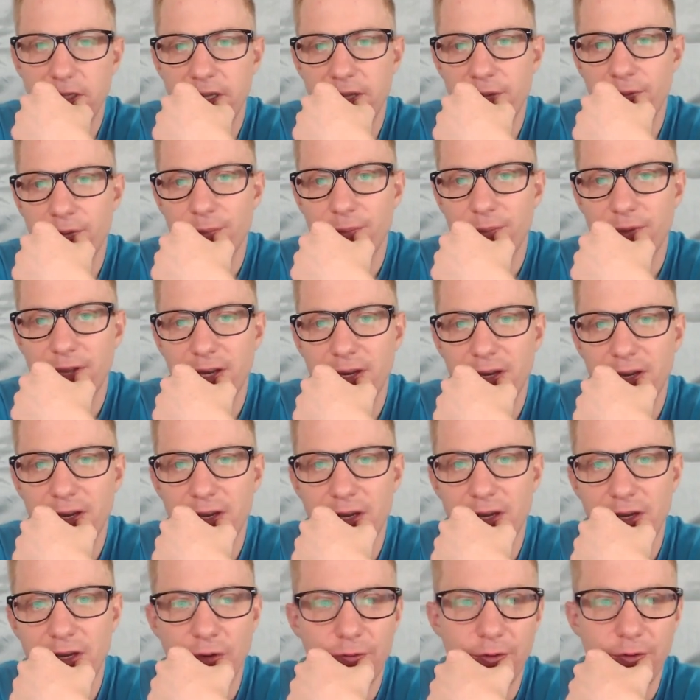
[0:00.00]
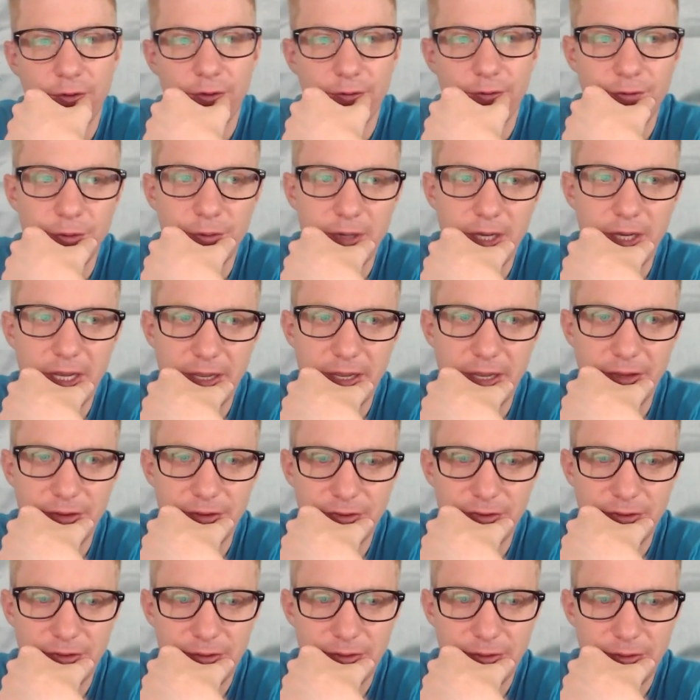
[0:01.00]
And we might not know for a few
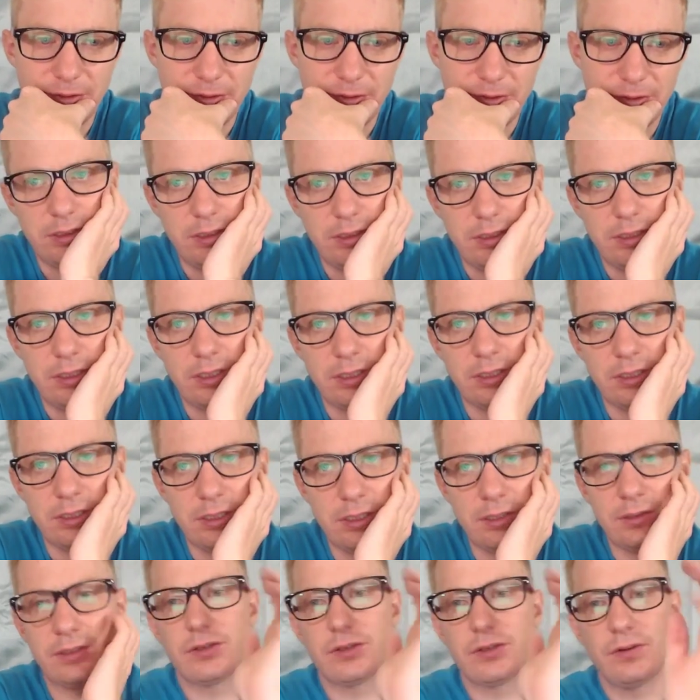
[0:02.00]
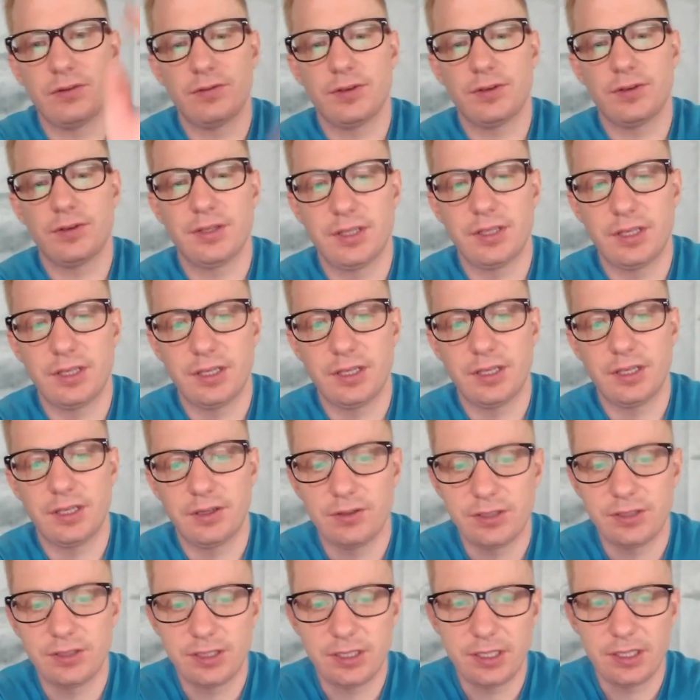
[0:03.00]
days. Here, let's go over to The
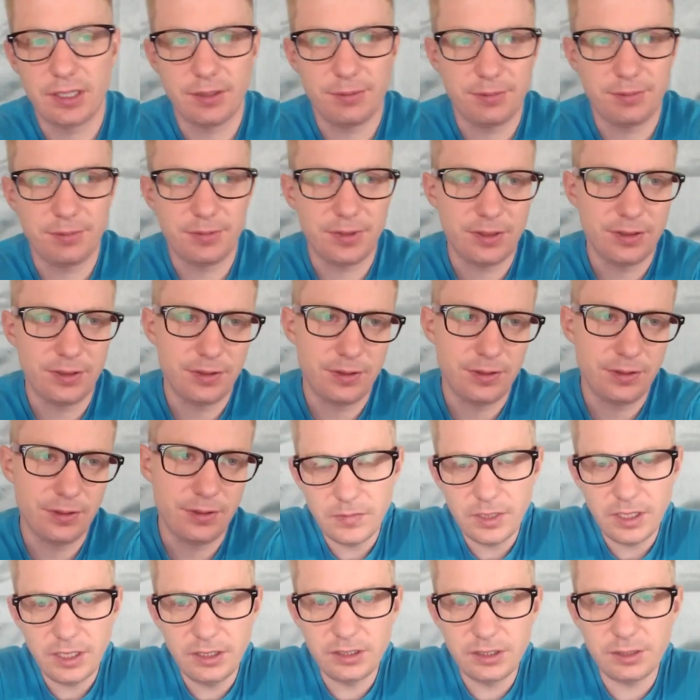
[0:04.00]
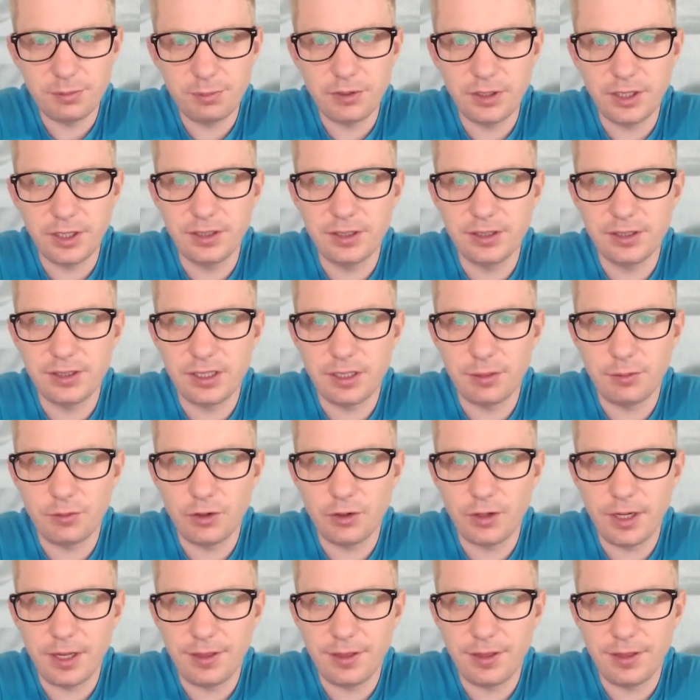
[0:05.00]
Intercept. Here's a pretty good
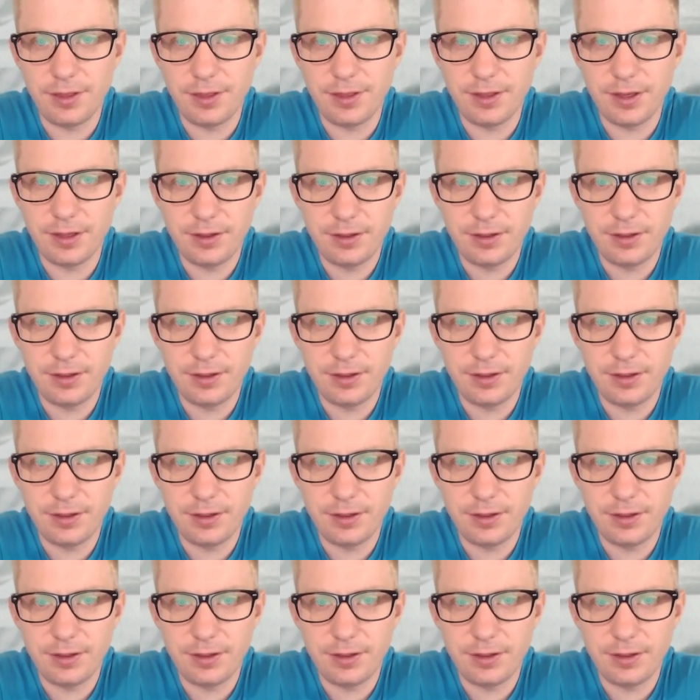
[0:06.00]
summary, I think.